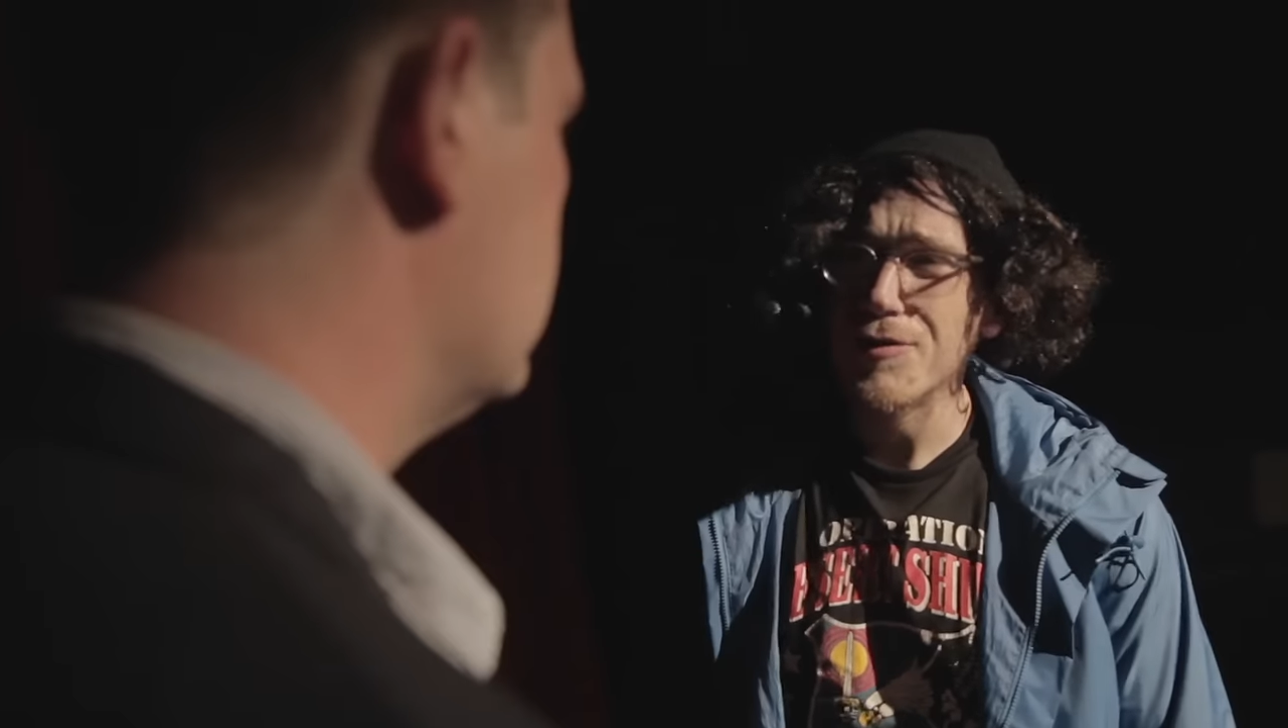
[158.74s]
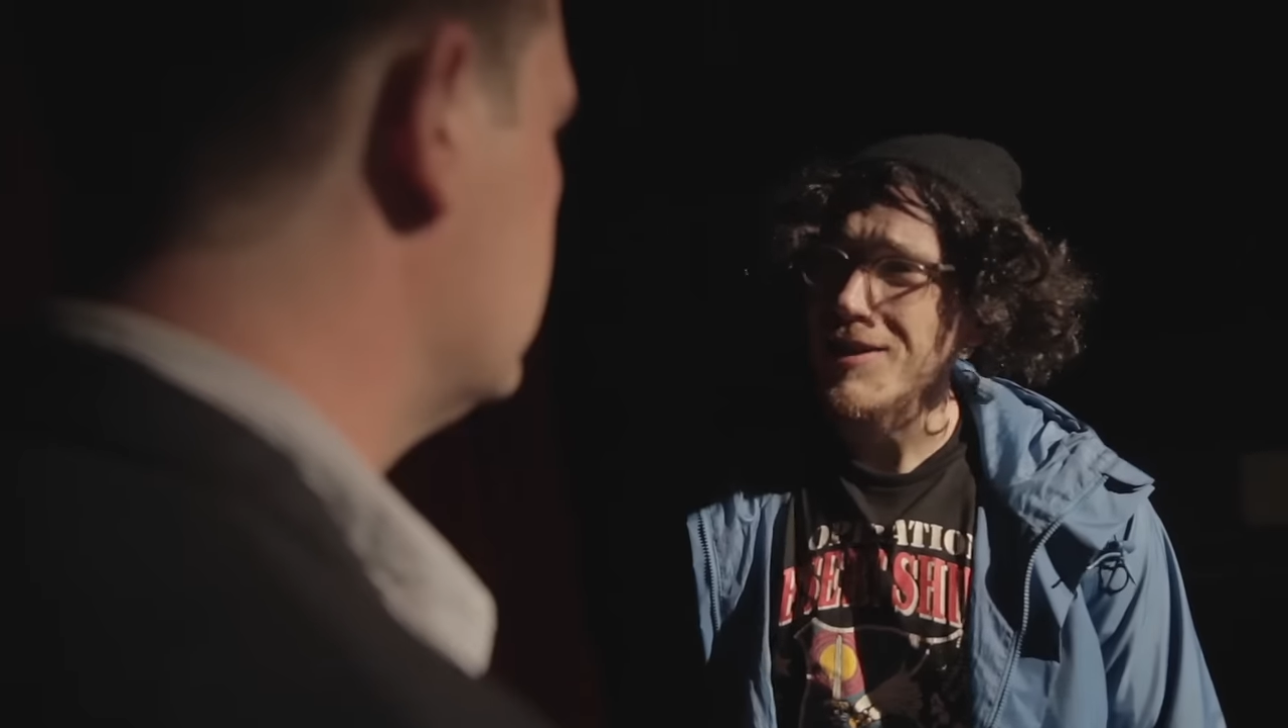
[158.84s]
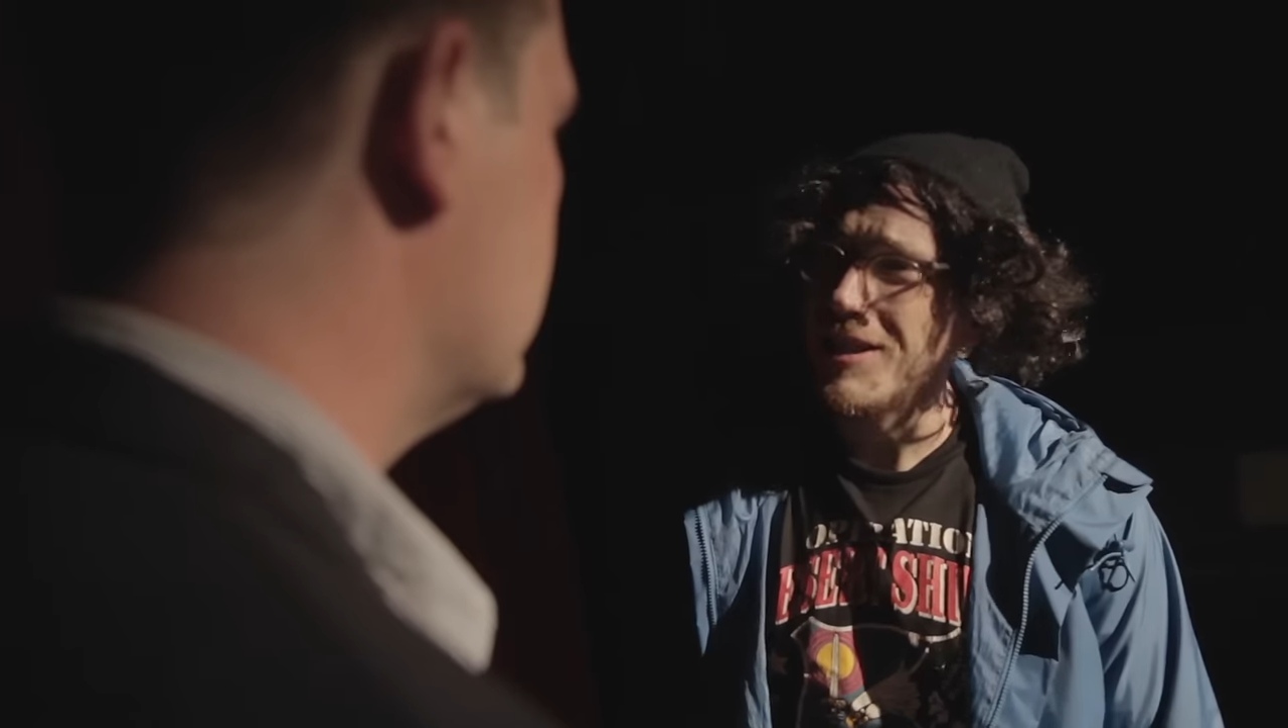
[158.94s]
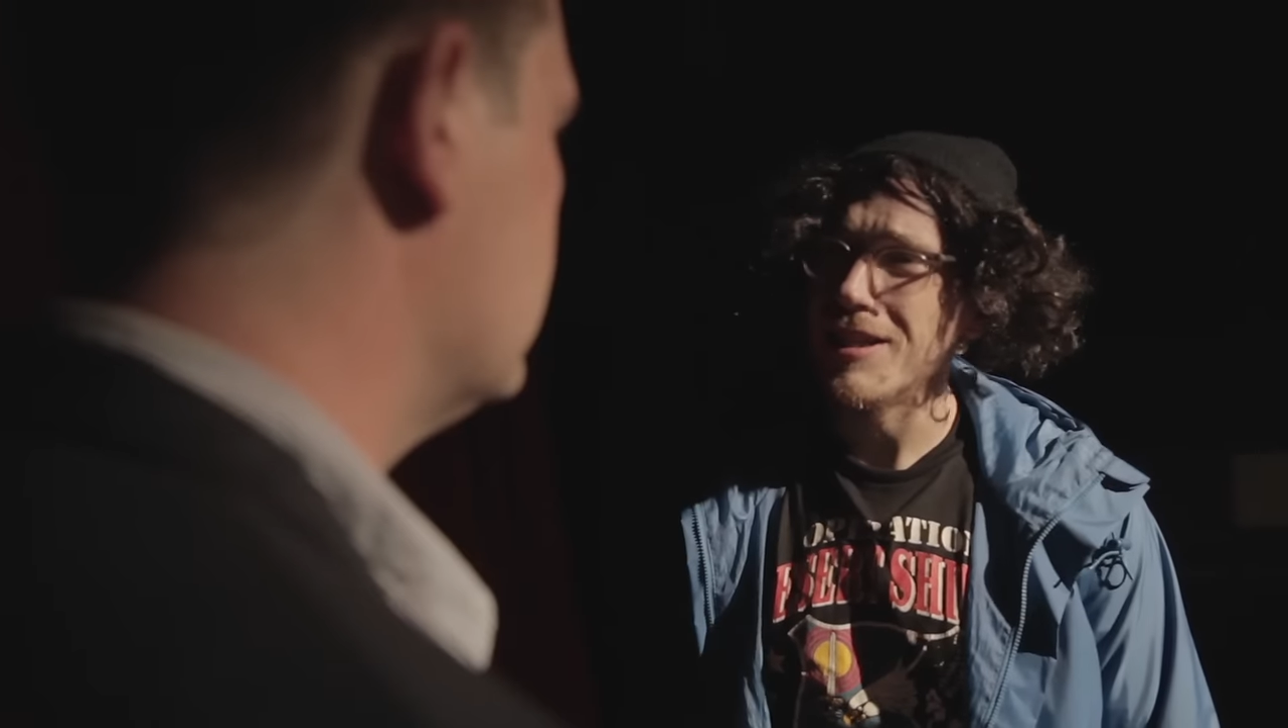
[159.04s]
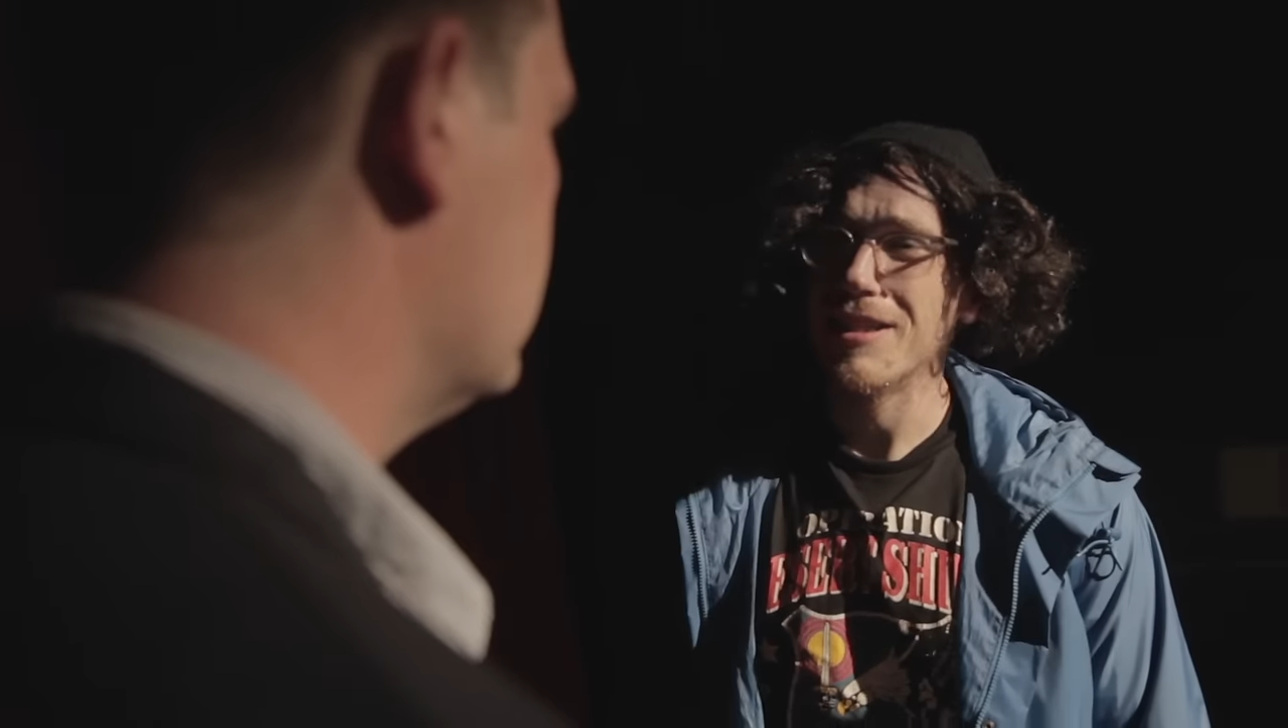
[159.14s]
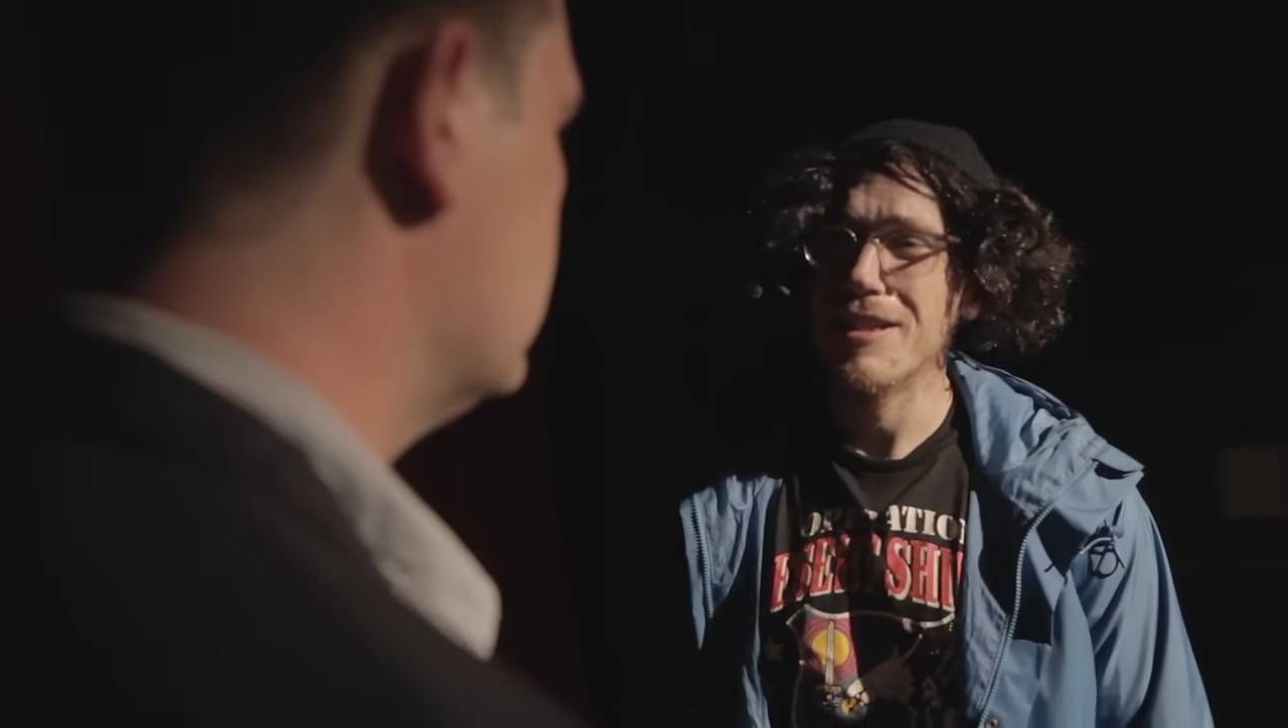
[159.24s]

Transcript: funny.